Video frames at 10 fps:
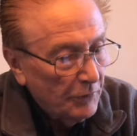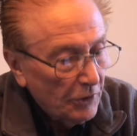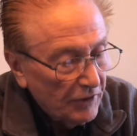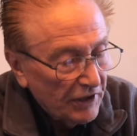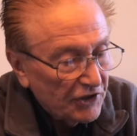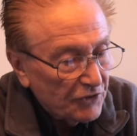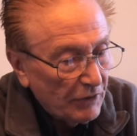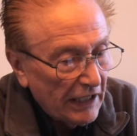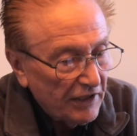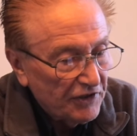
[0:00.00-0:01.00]
building
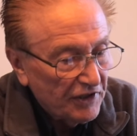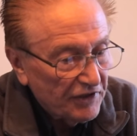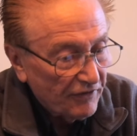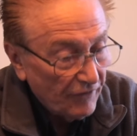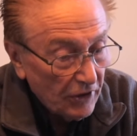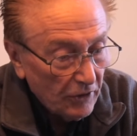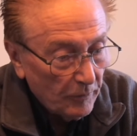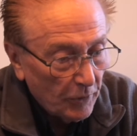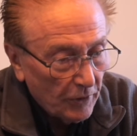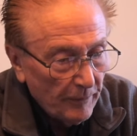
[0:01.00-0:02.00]
strategies
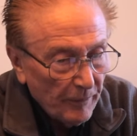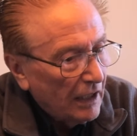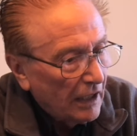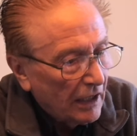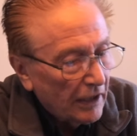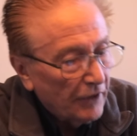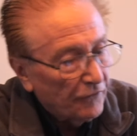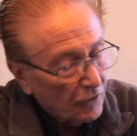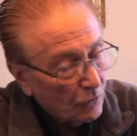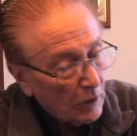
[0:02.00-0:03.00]
available,
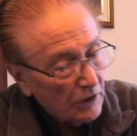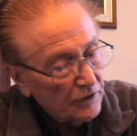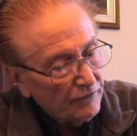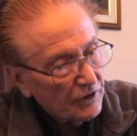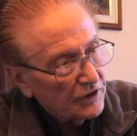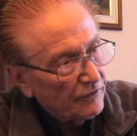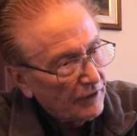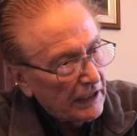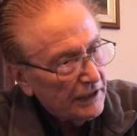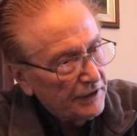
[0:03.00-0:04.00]
if you're well
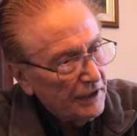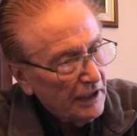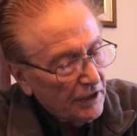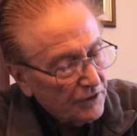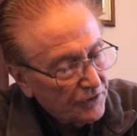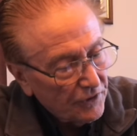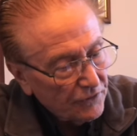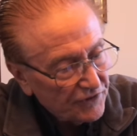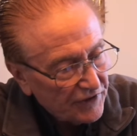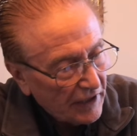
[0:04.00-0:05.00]
diversified, you
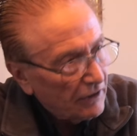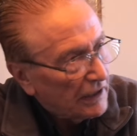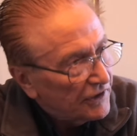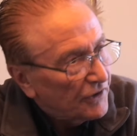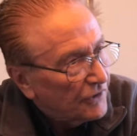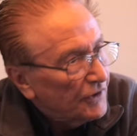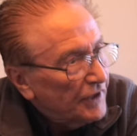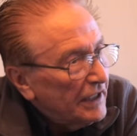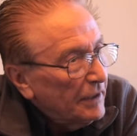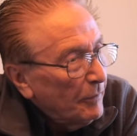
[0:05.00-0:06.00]
don't sell until you
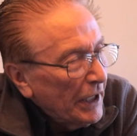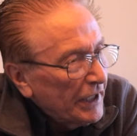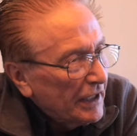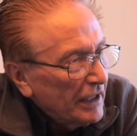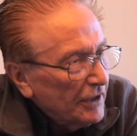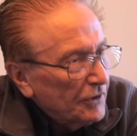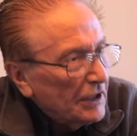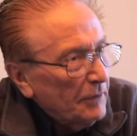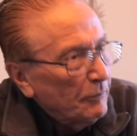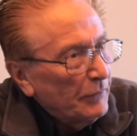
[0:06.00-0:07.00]
need the money. You
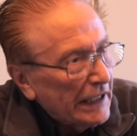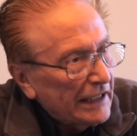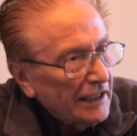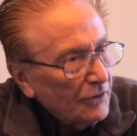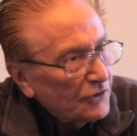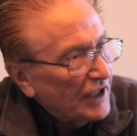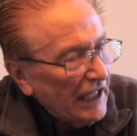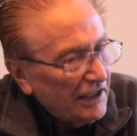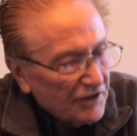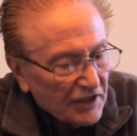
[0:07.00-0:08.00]
keep making those
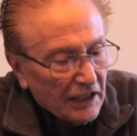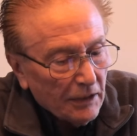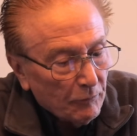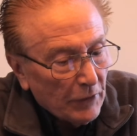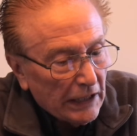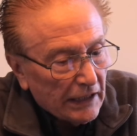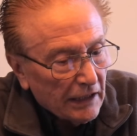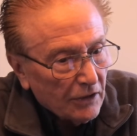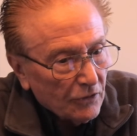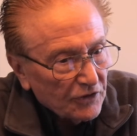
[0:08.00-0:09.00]
gains, keep
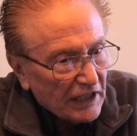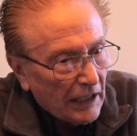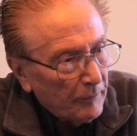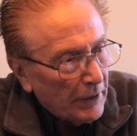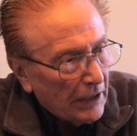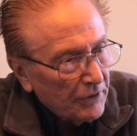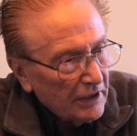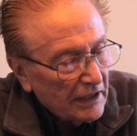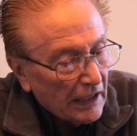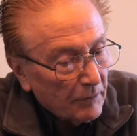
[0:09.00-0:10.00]
making those
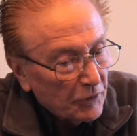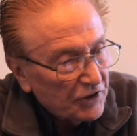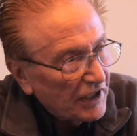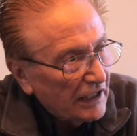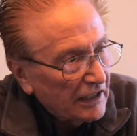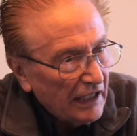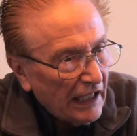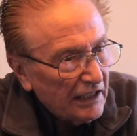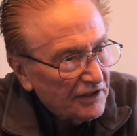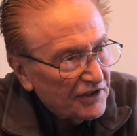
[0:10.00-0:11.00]
compounded 10%
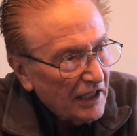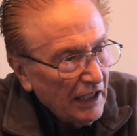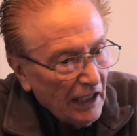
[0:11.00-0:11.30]
gains